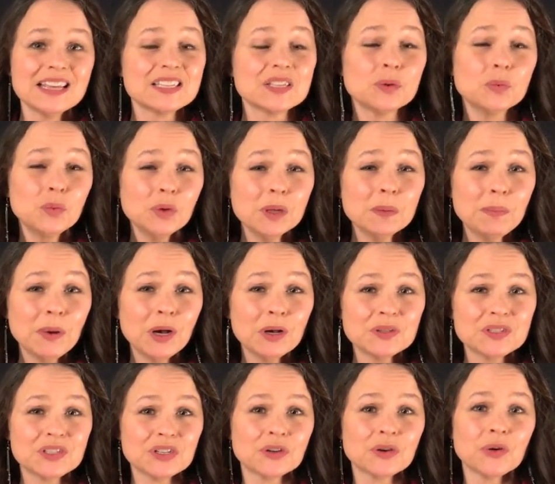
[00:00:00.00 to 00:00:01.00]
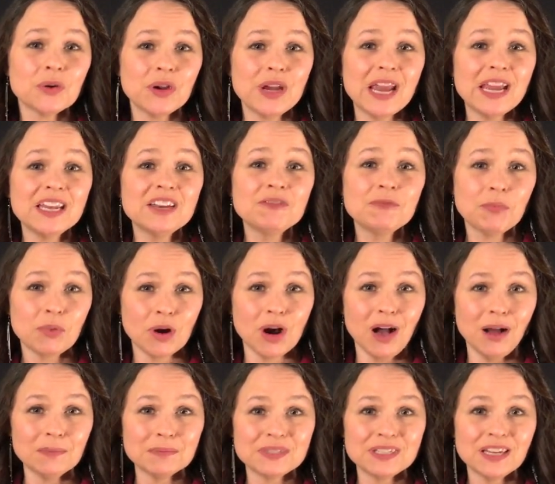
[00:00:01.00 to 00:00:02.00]
So we'll post a creative
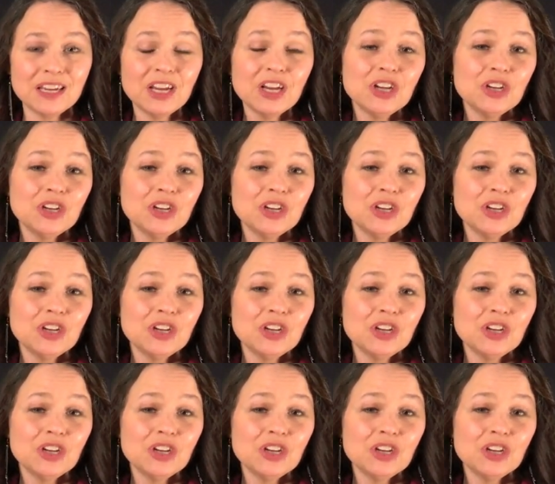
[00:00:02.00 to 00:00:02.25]
prompt.